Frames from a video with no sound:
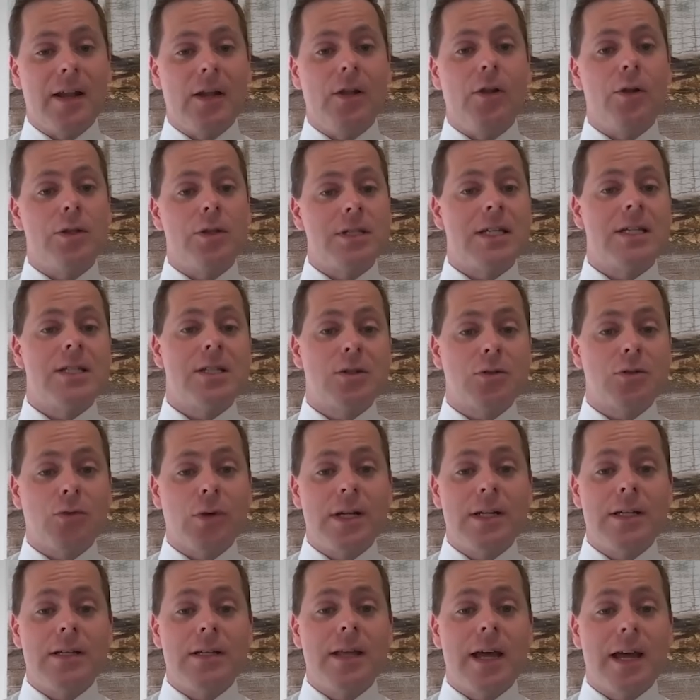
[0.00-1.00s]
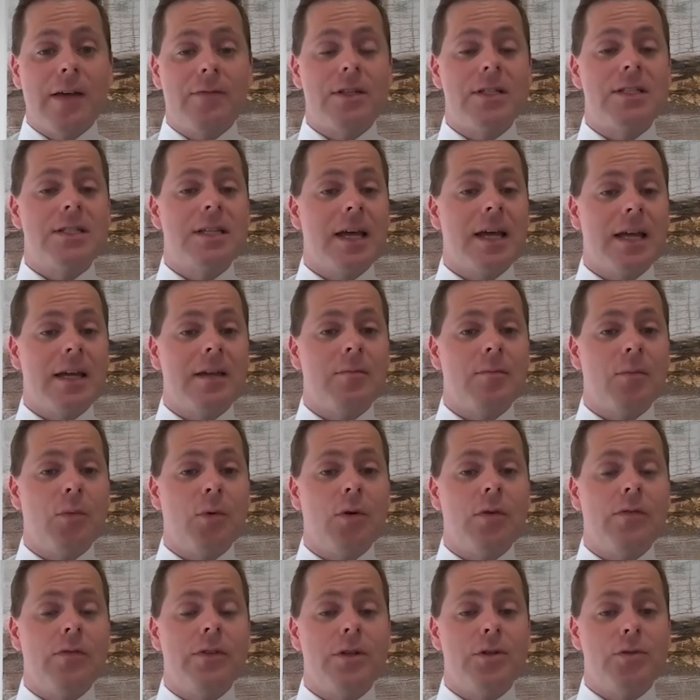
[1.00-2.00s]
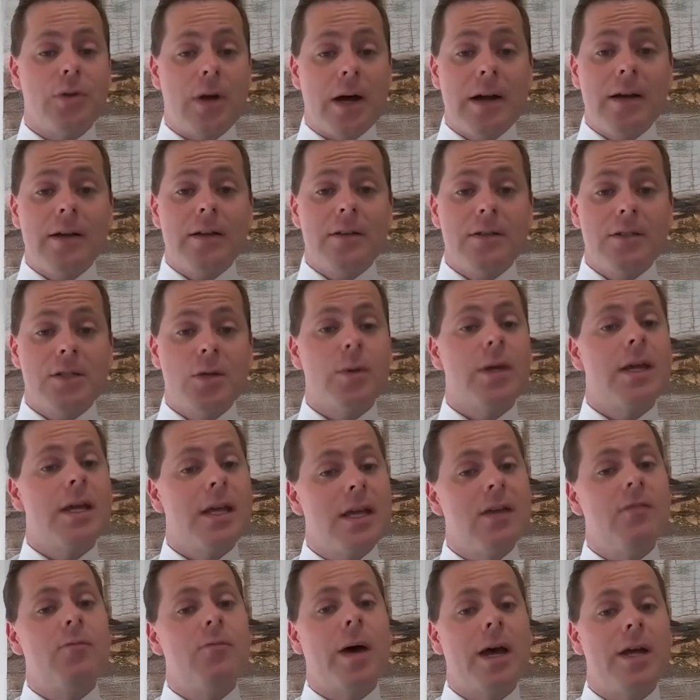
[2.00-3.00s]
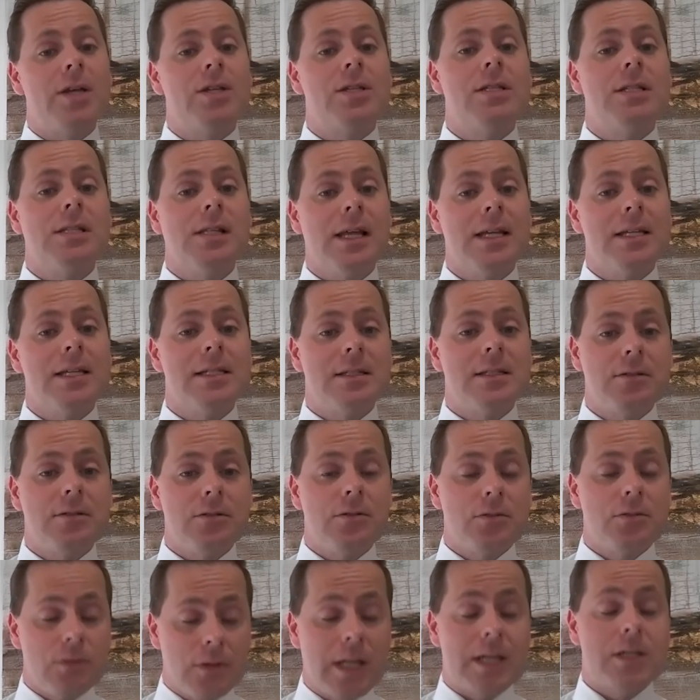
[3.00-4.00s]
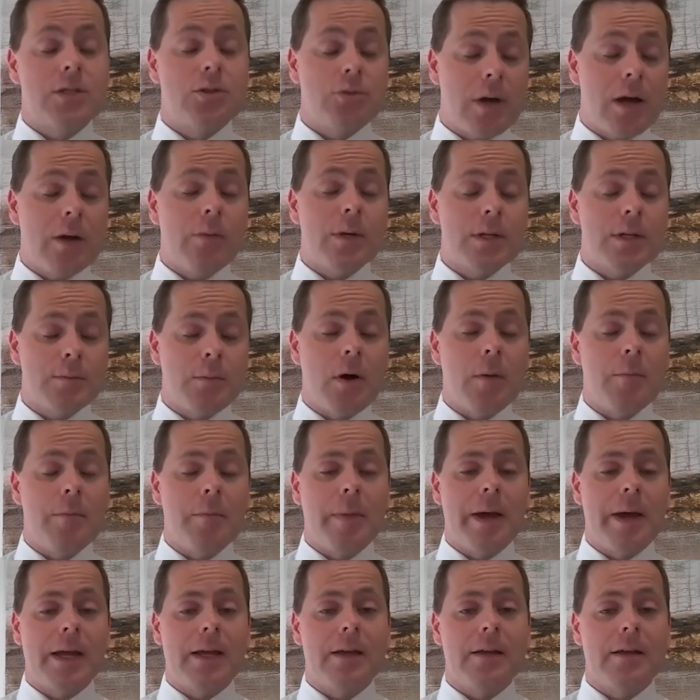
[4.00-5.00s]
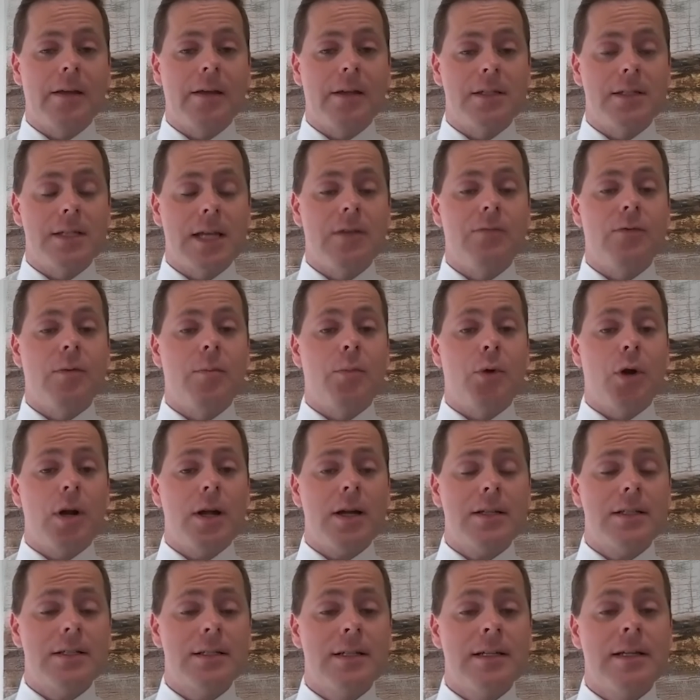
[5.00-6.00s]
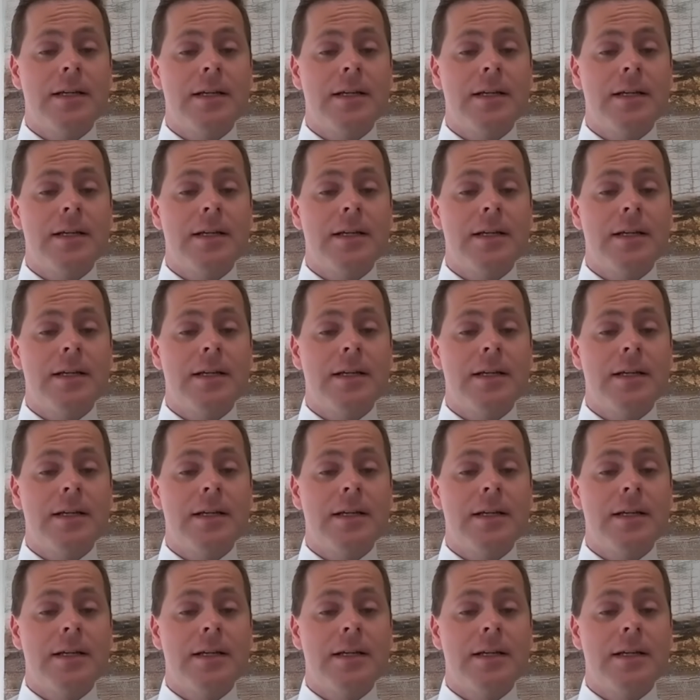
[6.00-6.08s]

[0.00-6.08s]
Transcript: lot's excreted, they have to take more of the drug. So we can give patients less drug, which might make a safer product.